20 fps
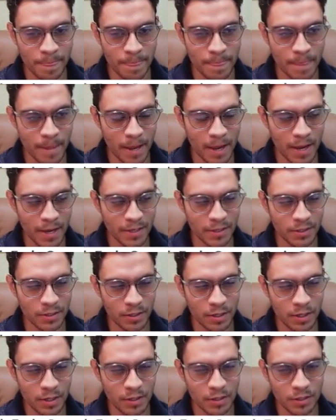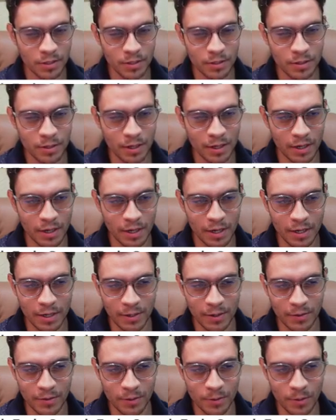a6,
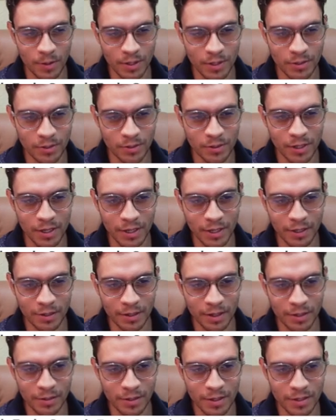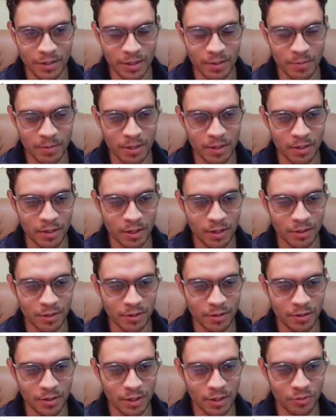another one. It's just like they're teasing me.
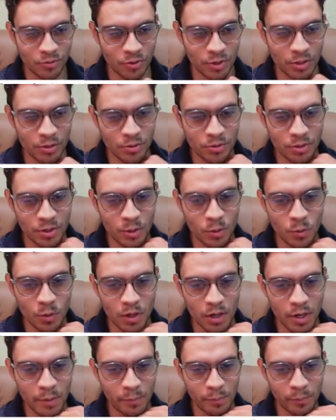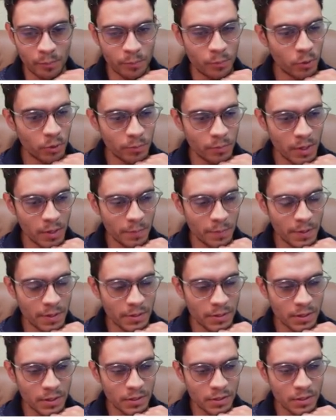They're trying to see where I put my
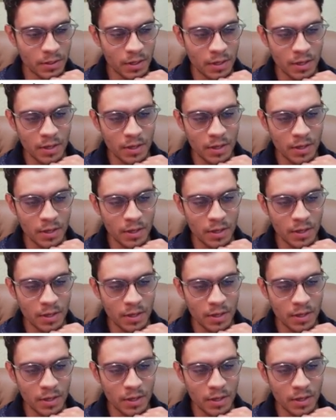pieces.